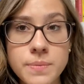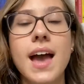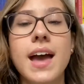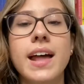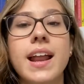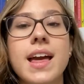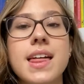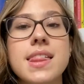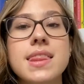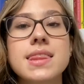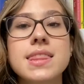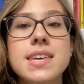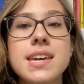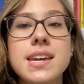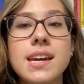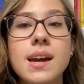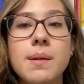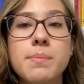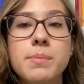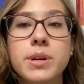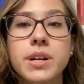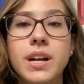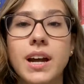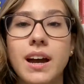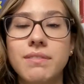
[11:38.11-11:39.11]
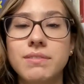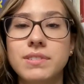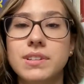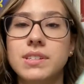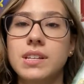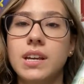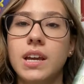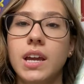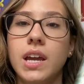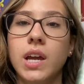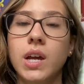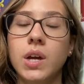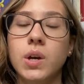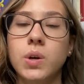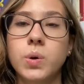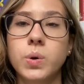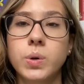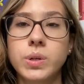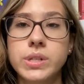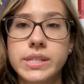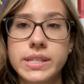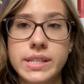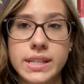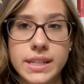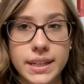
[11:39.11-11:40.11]
And I think I'm gonna have to say
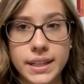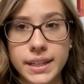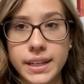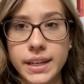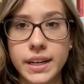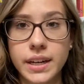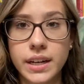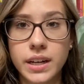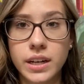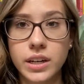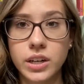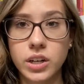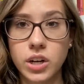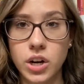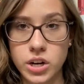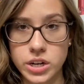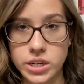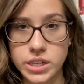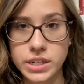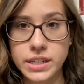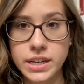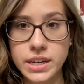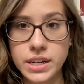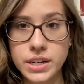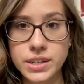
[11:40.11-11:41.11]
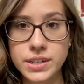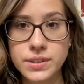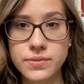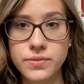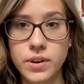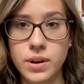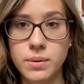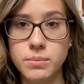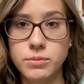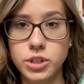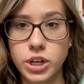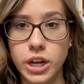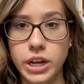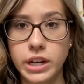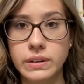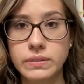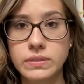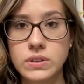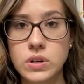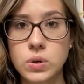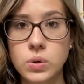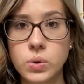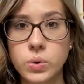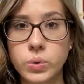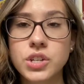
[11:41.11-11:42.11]
Cordelia Carstairs from Chain of
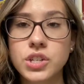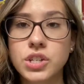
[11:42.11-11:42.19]
Gold.